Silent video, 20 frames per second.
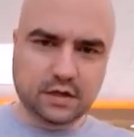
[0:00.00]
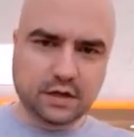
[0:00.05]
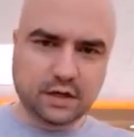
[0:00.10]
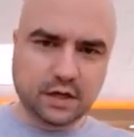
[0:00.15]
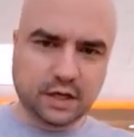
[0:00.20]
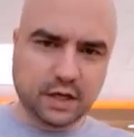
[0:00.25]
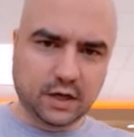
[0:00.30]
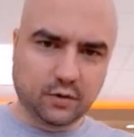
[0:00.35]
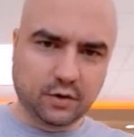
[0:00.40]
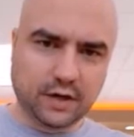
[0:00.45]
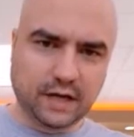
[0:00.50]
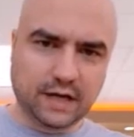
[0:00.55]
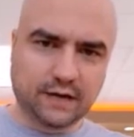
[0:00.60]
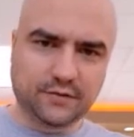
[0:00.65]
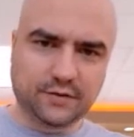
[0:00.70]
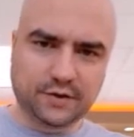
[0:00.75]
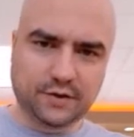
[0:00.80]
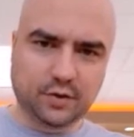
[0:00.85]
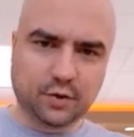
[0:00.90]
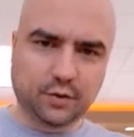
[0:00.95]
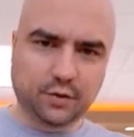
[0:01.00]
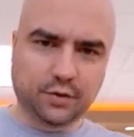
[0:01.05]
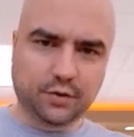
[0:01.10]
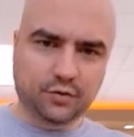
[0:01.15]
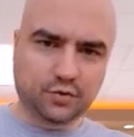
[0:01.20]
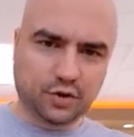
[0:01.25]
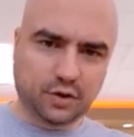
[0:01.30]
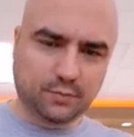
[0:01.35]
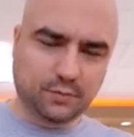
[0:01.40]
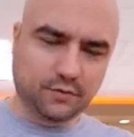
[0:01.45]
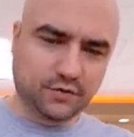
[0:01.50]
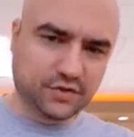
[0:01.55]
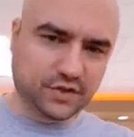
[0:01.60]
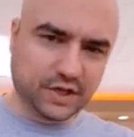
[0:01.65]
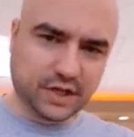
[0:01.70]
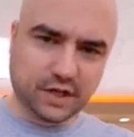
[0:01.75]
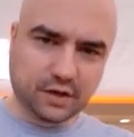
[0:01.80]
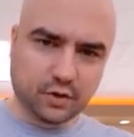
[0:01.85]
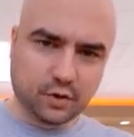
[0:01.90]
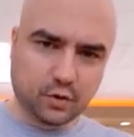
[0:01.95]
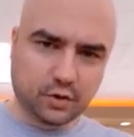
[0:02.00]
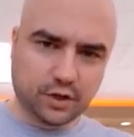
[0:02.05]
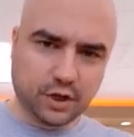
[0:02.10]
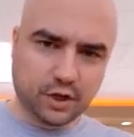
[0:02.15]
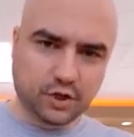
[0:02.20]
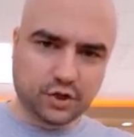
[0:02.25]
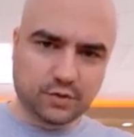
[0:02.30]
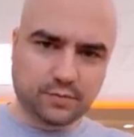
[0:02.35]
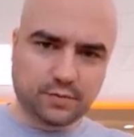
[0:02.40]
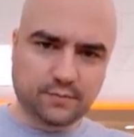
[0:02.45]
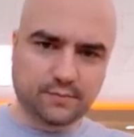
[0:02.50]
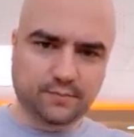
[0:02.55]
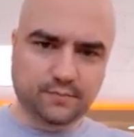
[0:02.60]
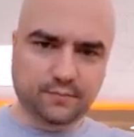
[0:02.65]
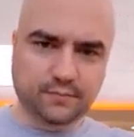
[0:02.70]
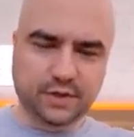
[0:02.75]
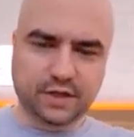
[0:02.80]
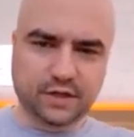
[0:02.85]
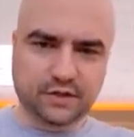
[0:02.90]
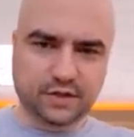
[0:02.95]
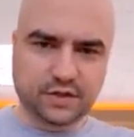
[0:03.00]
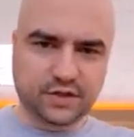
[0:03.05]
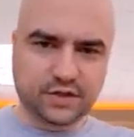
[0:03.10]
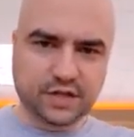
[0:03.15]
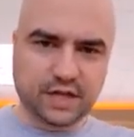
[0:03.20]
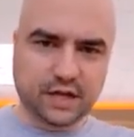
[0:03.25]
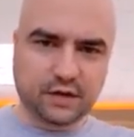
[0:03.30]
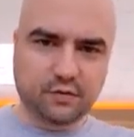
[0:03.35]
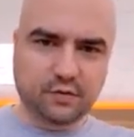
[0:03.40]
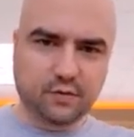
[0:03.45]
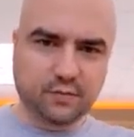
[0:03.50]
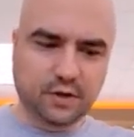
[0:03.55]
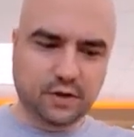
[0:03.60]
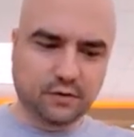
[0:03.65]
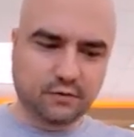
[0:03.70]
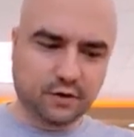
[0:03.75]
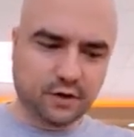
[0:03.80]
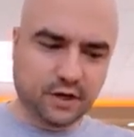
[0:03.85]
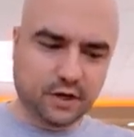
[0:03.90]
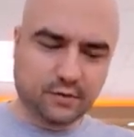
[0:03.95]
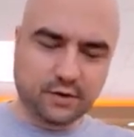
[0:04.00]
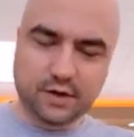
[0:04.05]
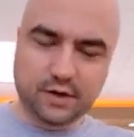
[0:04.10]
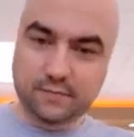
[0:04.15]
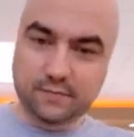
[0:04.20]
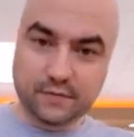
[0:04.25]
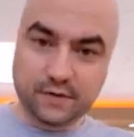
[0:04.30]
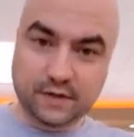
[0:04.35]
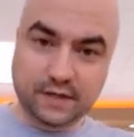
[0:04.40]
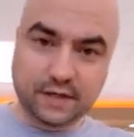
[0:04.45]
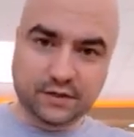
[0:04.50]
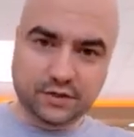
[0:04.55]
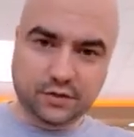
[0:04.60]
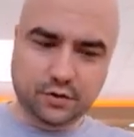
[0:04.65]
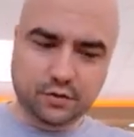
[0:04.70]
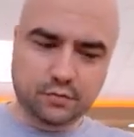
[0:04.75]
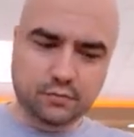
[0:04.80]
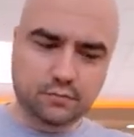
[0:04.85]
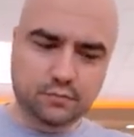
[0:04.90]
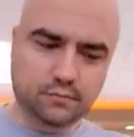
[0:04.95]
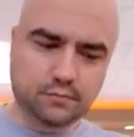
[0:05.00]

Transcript: I don't have to go through the trouble of saying no ketchup because it's not going to be there anyway, and that's good.